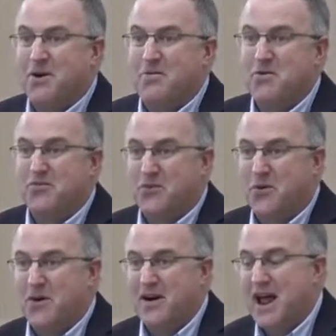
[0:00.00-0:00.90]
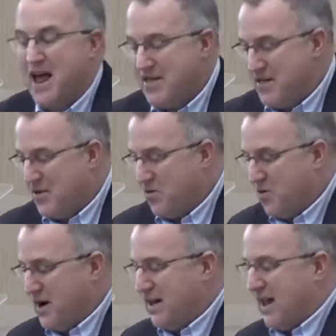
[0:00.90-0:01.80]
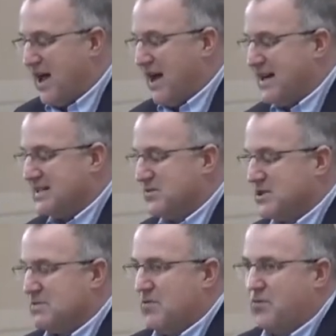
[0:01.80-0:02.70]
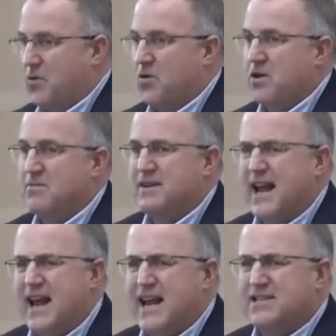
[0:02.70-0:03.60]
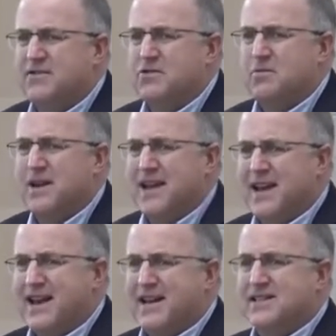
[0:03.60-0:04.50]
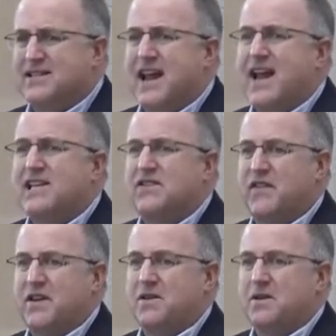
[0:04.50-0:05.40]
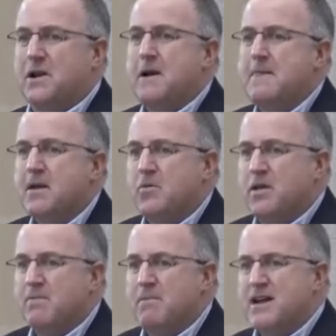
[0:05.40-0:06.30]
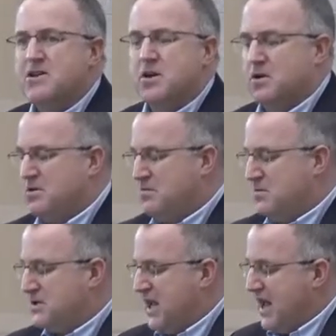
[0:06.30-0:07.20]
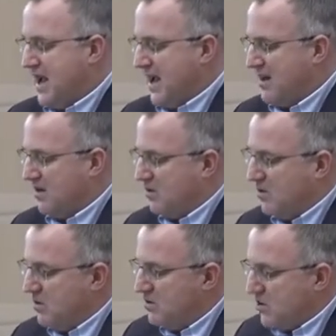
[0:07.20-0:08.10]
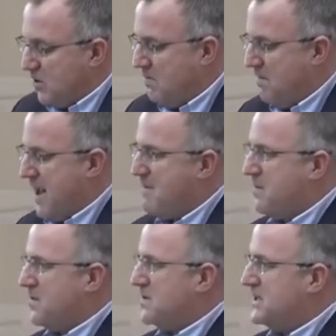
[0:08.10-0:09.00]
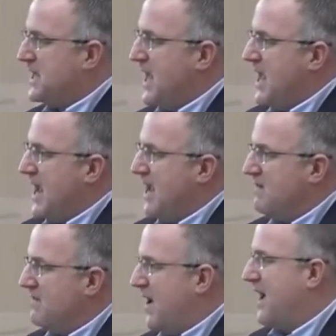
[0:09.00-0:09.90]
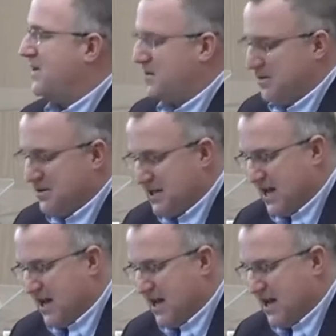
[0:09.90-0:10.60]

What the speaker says: to move forward, they'll realize what's before them. Days of new beginnings, days filled with midterms and term papers and finals